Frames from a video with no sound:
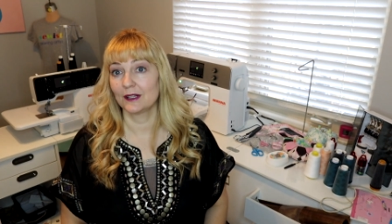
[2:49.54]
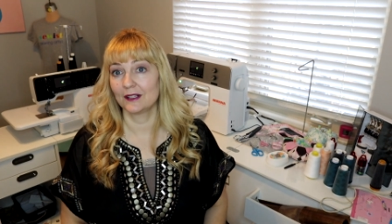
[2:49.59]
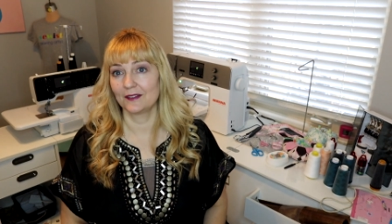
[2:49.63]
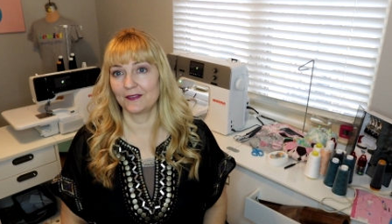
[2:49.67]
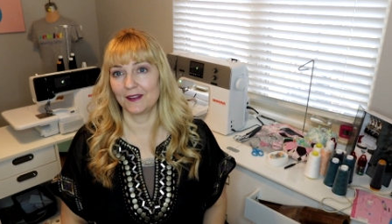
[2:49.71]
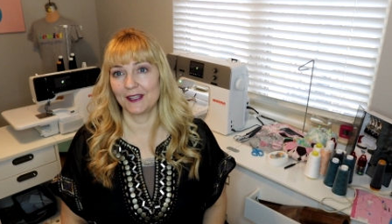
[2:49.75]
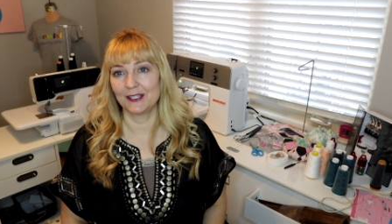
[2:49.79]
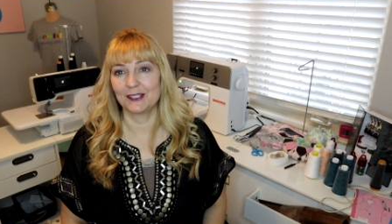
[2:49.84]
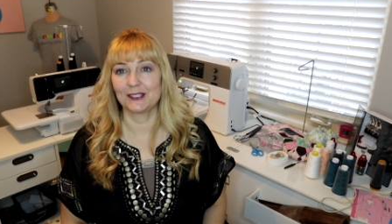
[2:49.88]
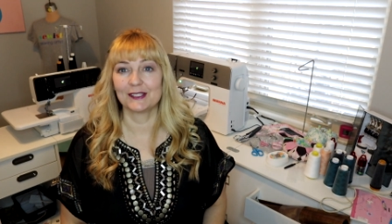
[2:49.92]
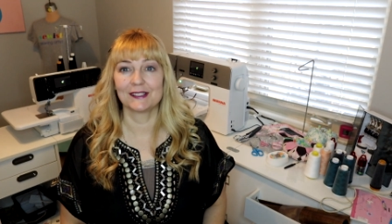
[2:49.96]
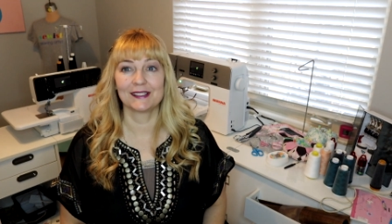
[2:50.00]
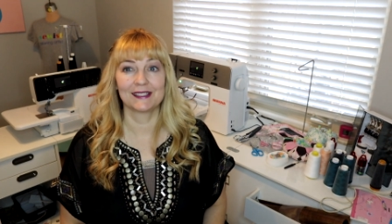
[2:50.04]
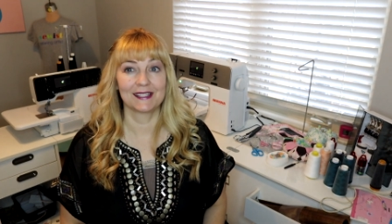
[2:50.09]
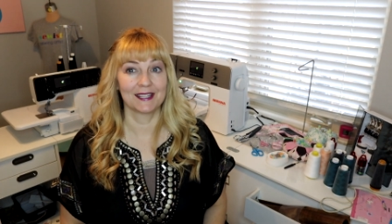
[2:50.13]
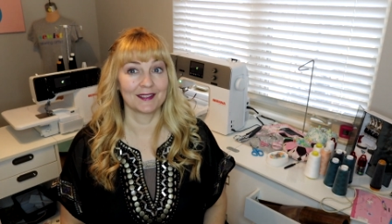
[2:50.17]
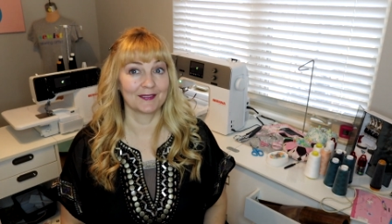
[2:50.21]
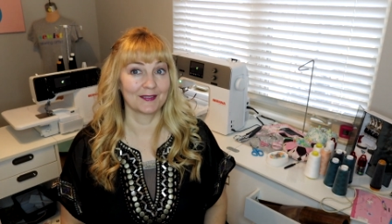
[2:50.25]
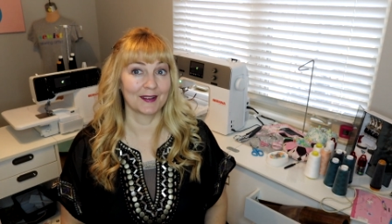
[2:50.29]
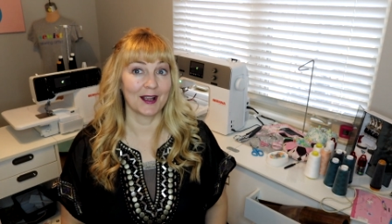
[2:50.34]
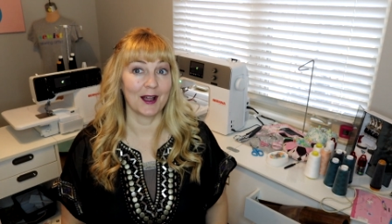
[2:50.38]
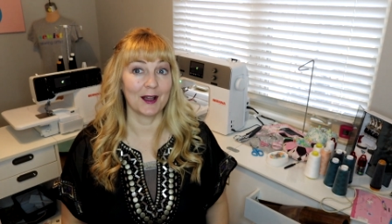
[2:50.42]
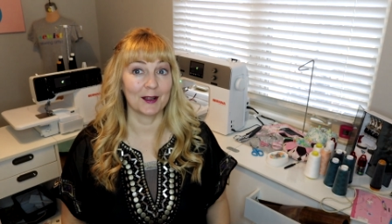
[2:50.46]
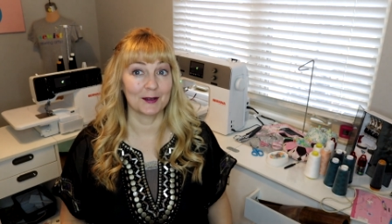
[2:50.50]
renovations
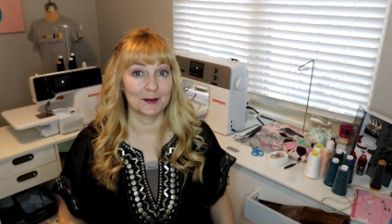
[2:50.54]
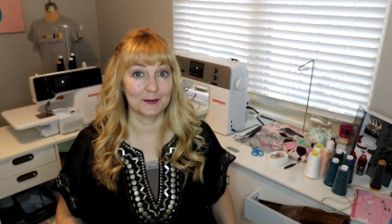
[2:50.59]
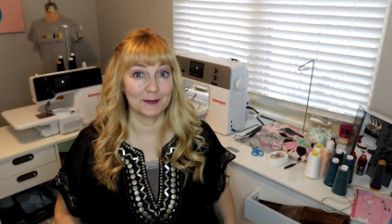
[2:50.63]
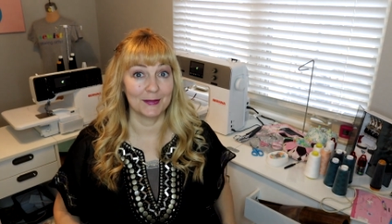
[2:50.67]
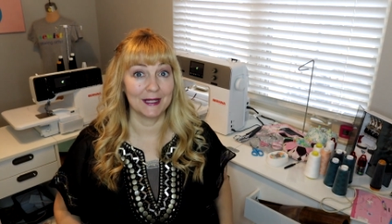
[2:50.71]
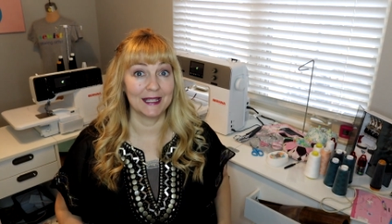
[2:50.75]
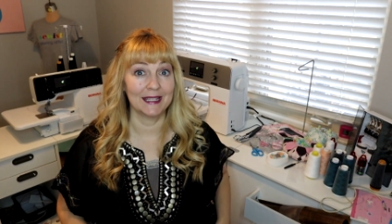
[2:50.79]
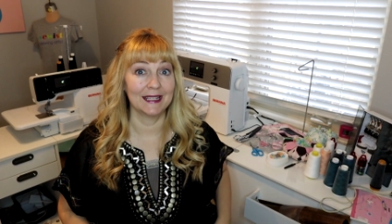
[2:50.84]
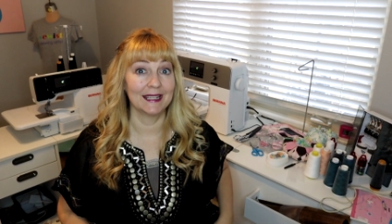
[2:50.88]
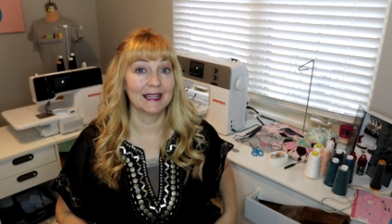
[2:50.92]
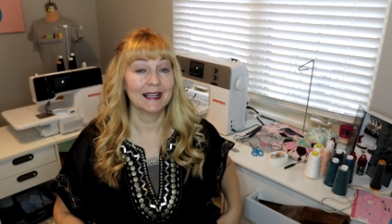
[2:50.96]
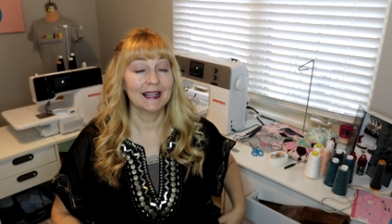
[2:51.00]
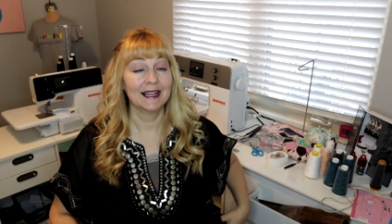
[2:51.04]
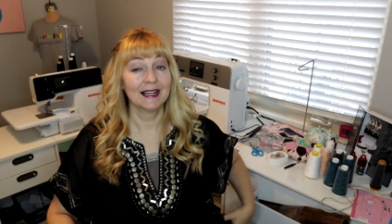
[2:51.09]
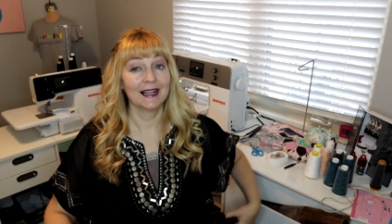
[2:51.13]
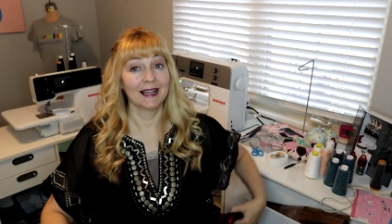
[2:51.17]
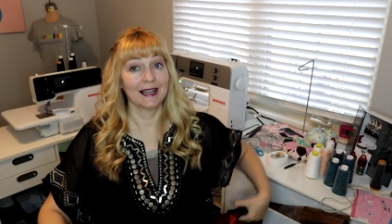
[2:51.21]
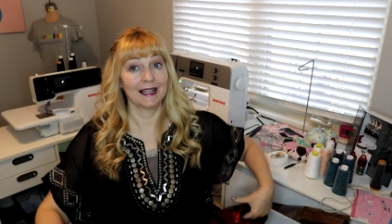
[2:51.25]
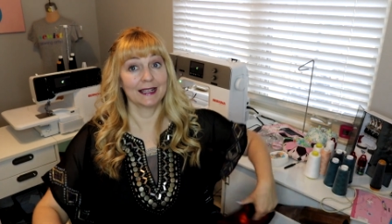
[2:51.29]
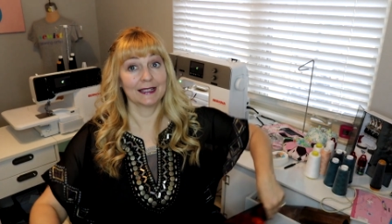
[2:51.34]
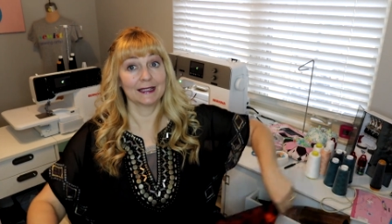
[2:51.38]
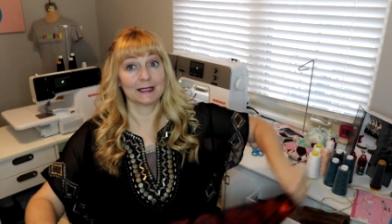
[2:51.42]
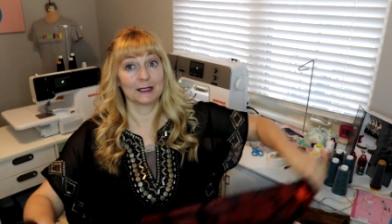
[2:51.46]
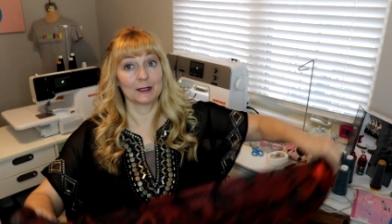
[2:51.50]
have gotten me
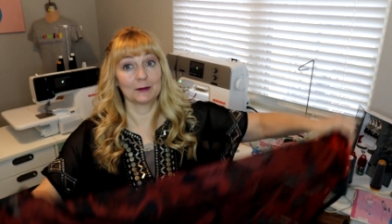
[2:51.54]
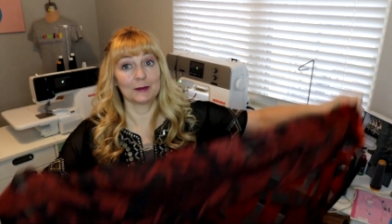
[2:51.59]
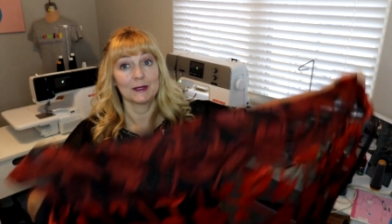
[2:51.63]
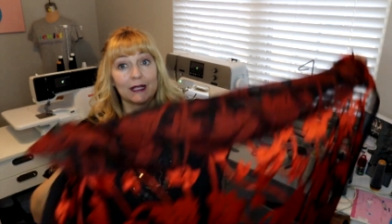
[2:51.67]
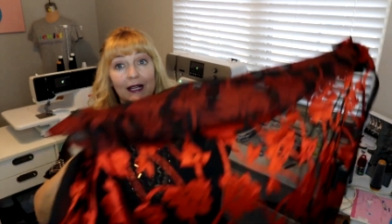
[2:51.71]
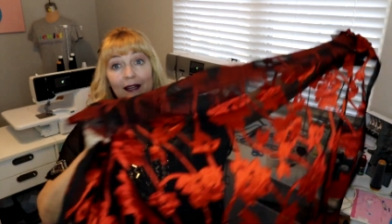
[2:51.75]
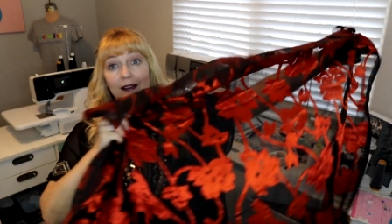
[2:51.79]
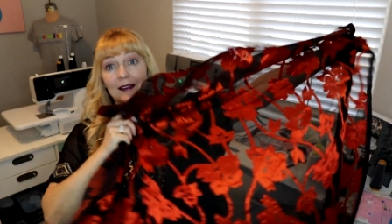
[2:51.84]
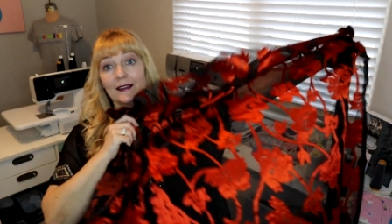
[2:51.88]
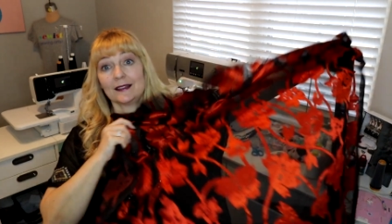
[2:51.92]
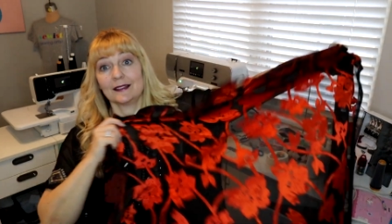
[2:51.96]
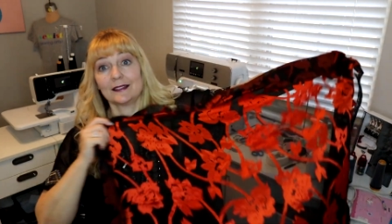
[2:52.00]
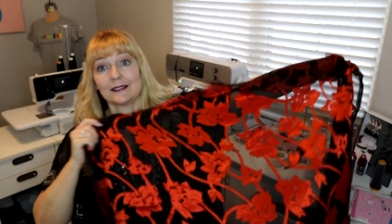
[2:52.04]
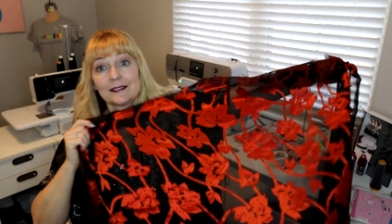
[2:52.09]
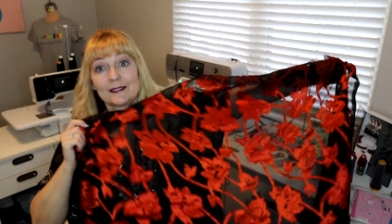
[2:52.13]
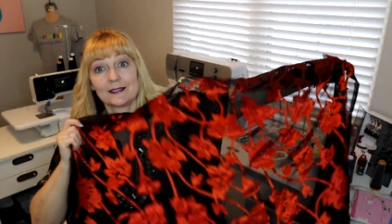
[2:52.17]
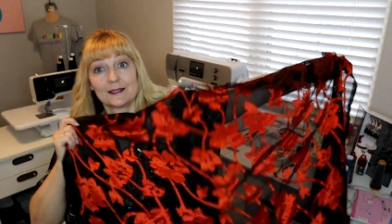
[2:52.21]
a little behind.